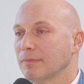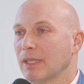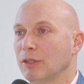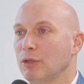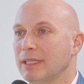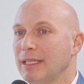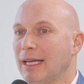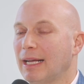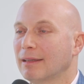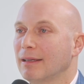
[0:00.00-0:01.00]
you see
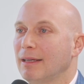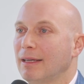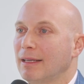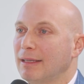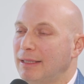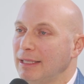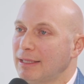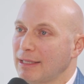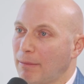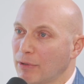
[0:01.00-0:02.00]
that
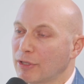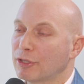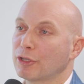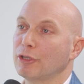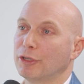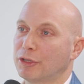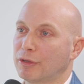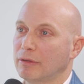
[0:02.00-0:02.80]
these numbers surged.